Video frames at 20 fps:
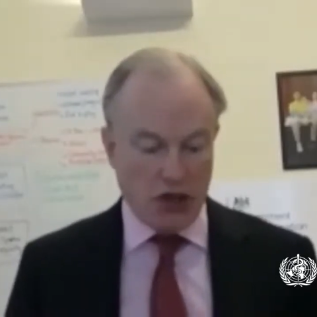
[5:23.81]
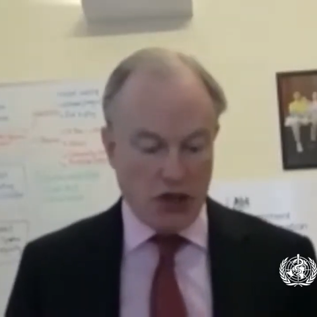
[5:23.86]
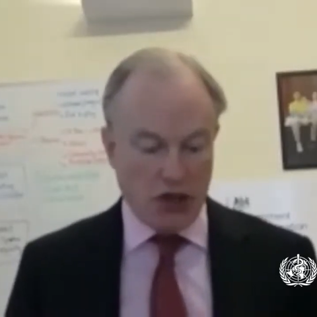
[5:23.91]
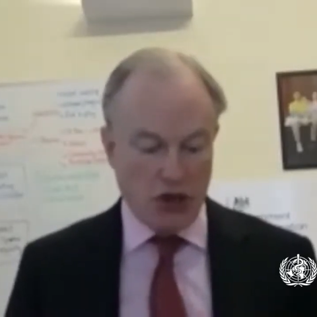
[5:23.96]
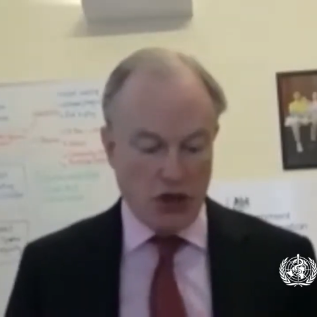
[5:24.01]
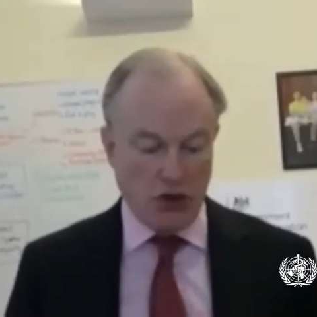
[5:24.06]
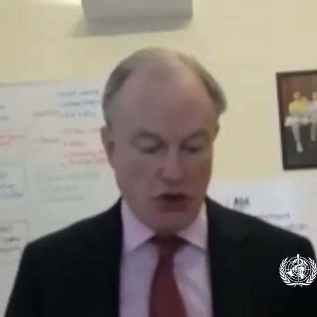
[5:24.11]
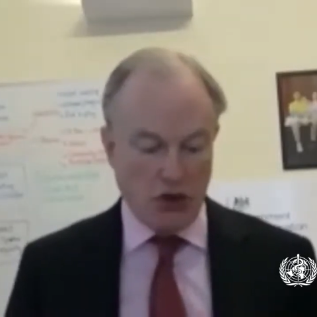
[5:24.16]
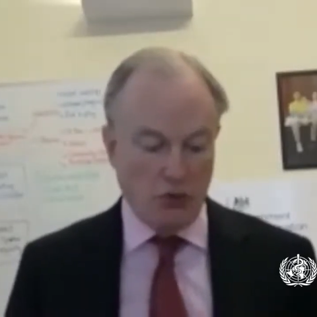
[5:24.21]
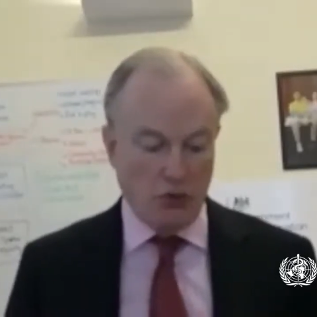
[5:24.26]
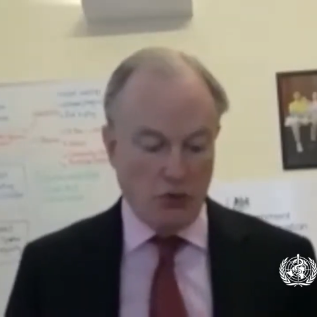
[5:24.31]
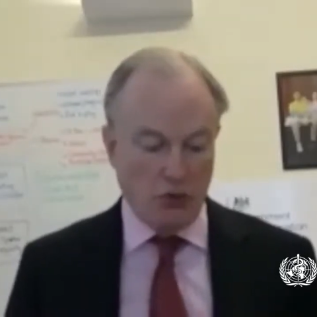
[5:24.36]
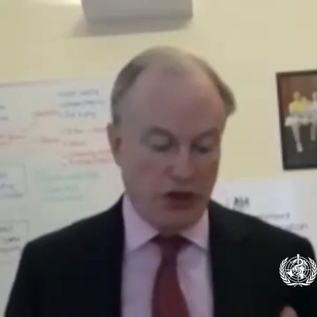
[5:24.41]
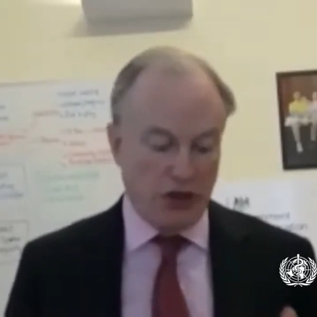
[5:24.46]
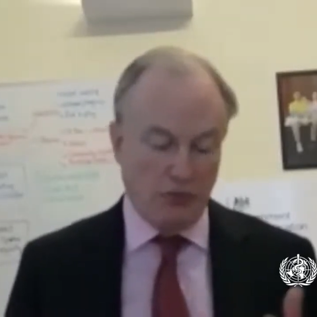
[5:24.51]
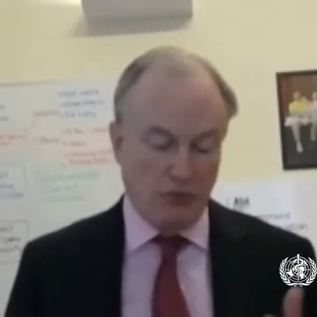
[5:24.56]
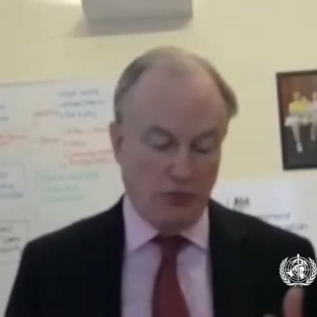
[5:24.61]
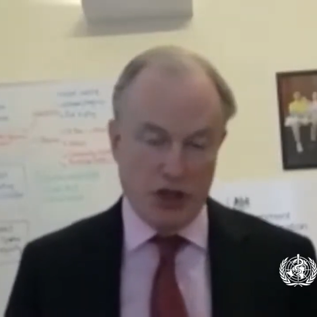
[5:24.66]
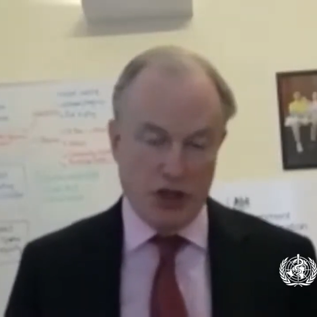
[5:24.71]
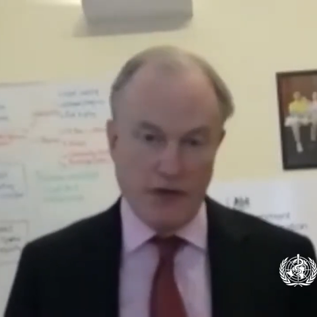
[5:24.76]

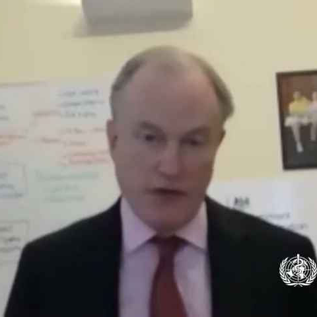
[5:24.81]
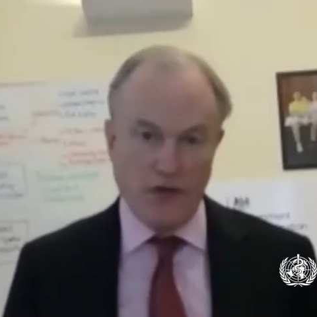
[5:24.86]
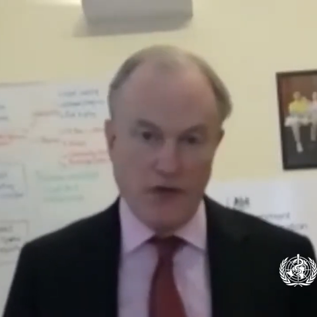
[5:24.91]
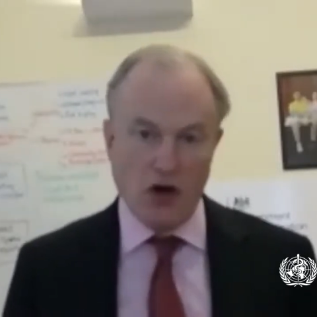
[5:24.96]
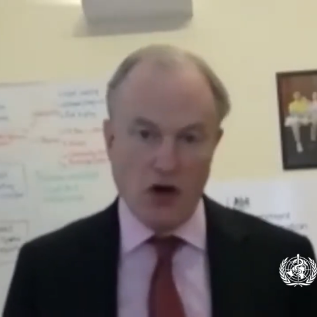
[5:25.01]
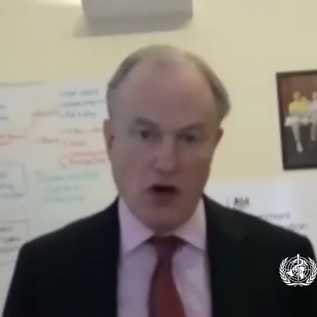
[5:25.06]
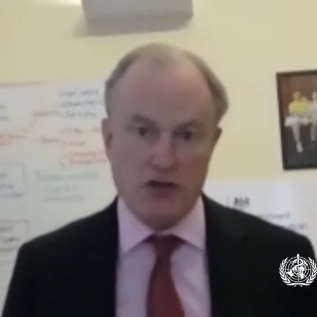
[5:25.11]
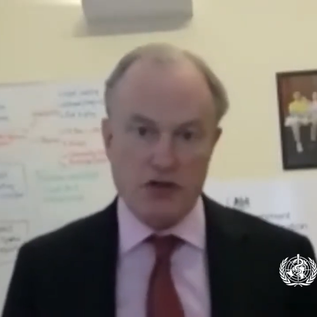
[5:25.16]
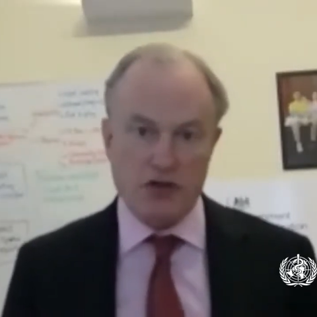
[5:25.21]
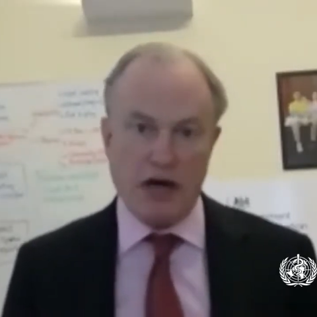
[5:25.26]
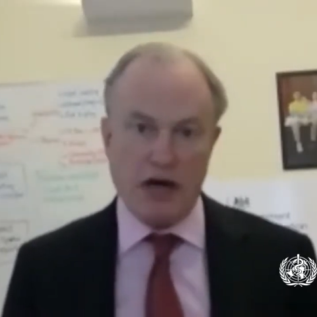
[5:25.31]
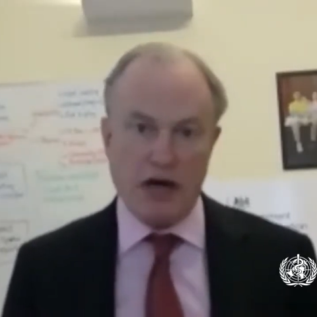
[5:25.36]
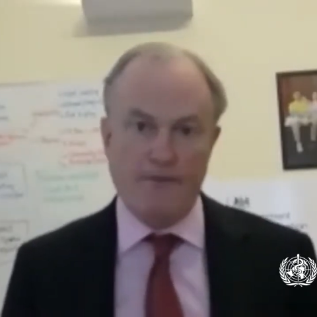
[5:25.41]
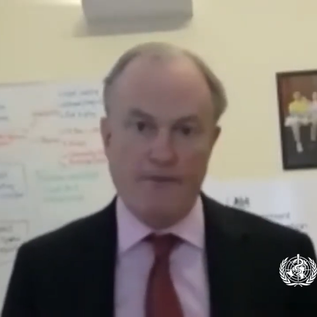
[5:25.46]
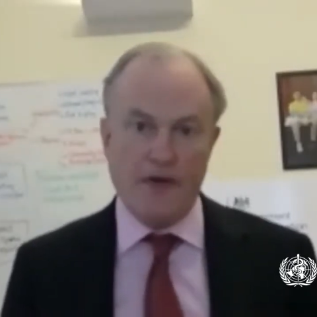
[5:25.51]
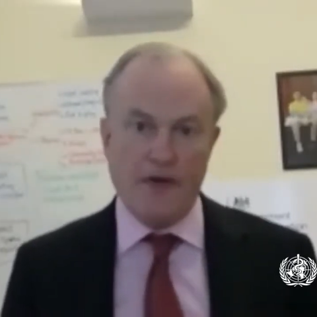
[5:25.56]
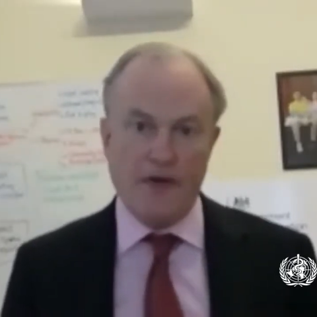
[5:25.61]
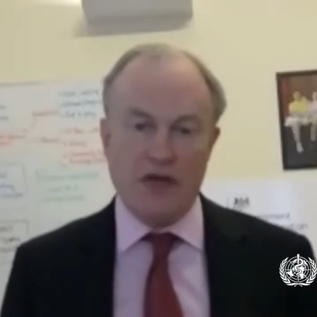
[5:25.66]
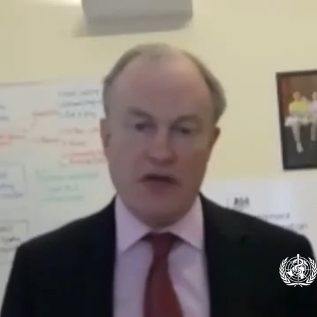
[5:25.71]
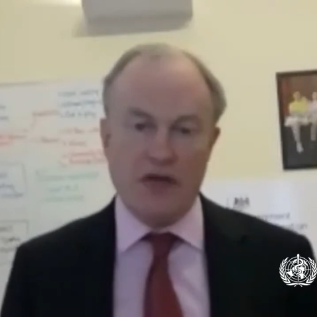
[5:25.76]
to, which involves
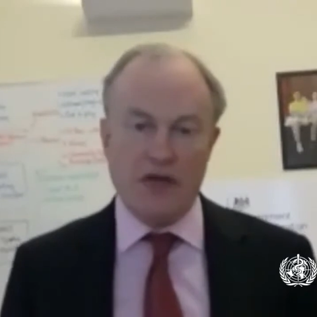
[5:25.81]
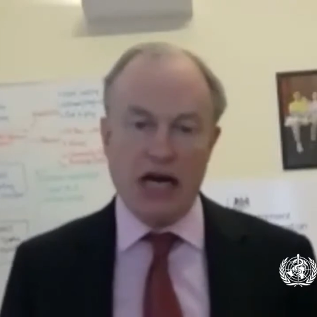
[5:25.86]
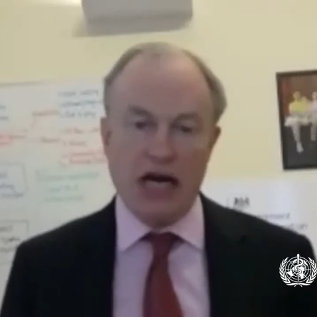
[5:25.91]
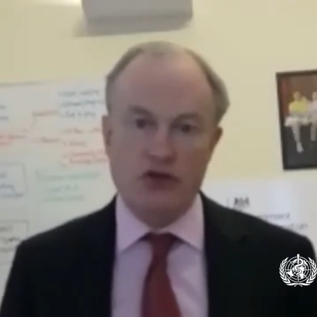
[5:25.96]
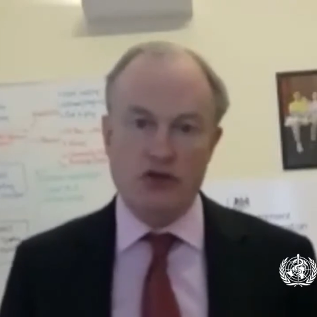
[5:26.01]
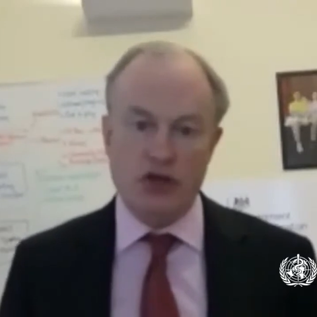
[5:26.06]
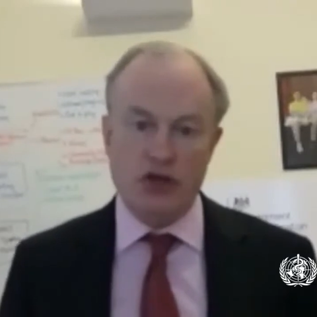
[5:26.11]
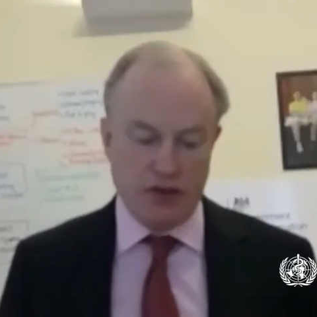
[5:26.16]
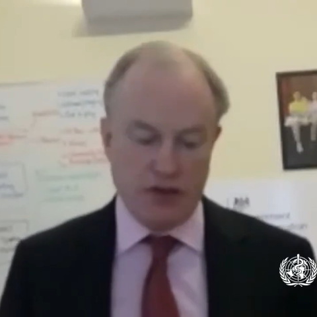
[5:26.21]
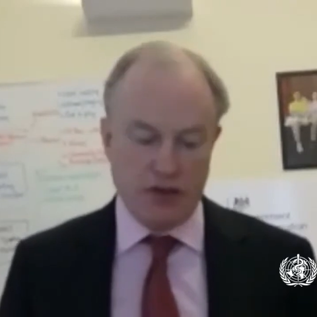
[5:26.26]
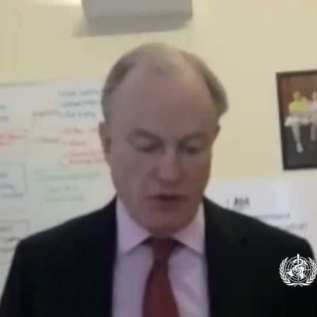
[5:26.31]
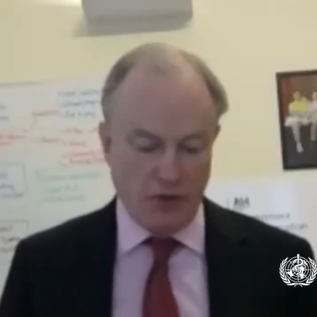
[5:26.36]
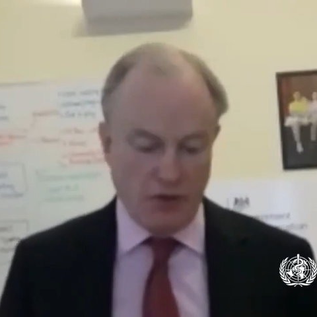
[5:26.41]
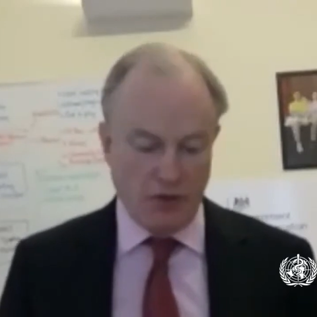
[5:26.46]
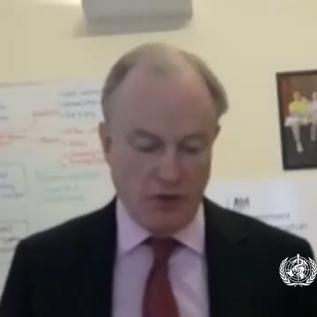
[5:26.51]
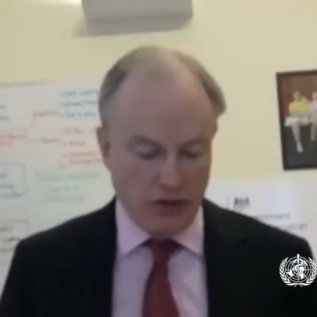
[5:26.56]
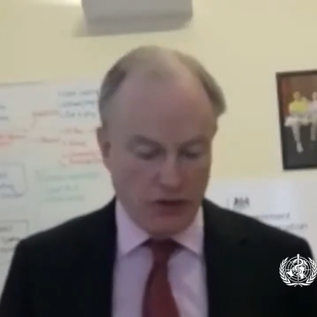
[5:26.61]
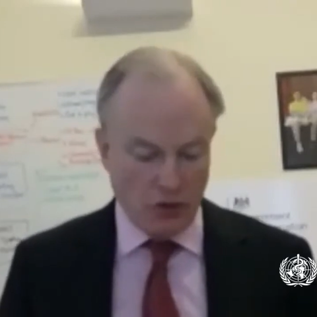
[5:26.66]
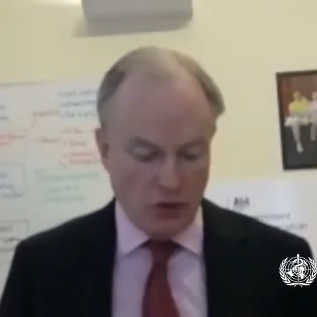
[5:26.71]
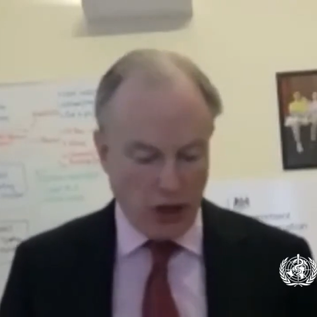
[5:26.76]
around 50 countries from
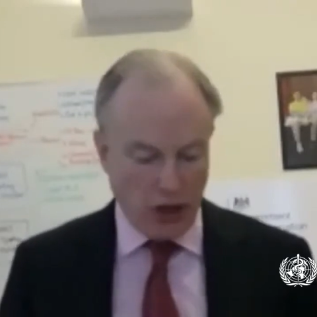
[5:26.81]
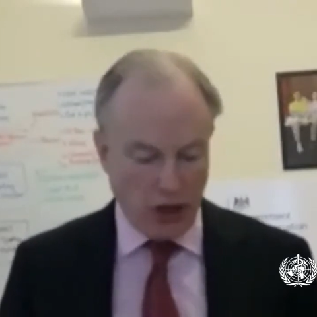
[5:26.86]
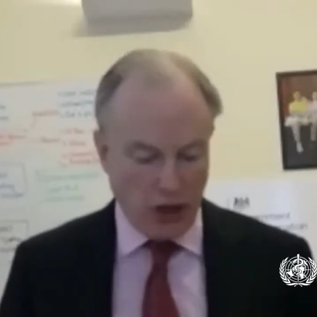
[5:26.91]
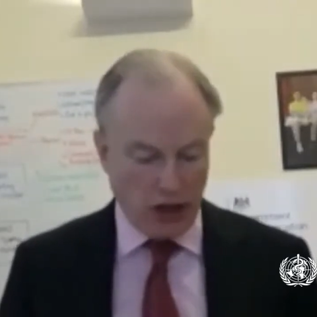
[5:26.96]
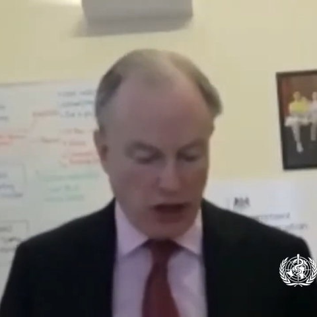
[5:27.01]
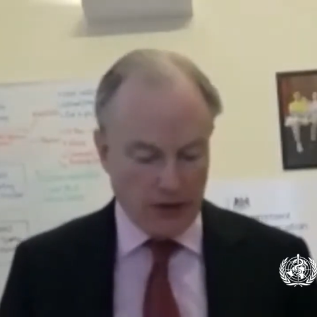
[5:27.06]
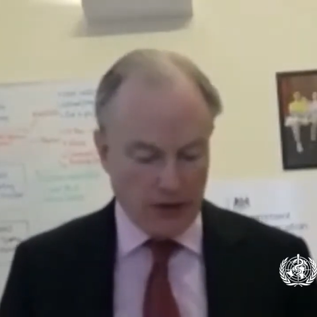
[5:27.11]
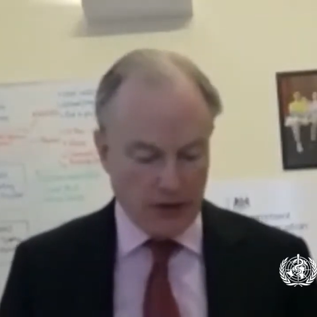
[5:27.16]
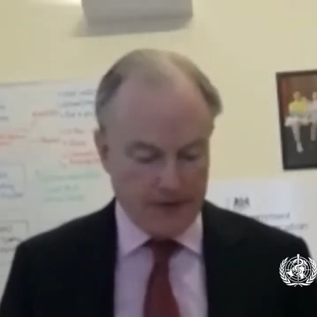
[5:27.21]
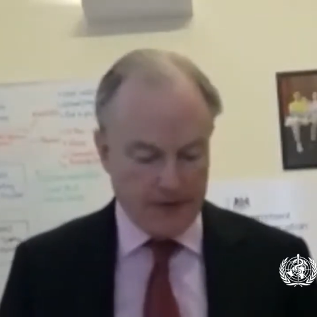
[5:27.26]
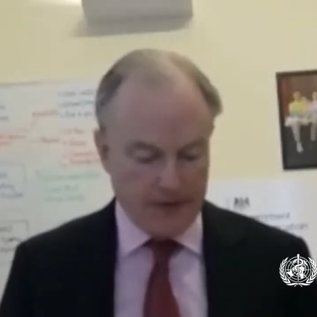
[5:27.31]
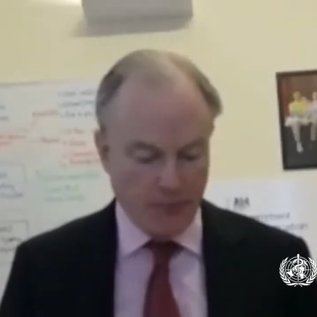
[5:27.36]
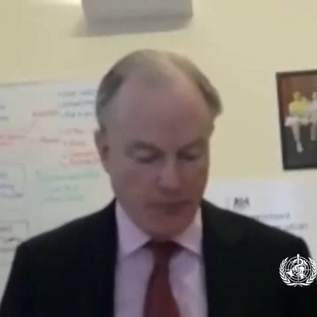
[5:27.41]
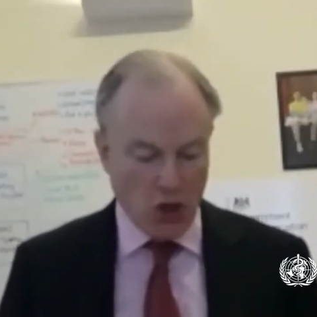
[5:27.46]
around the world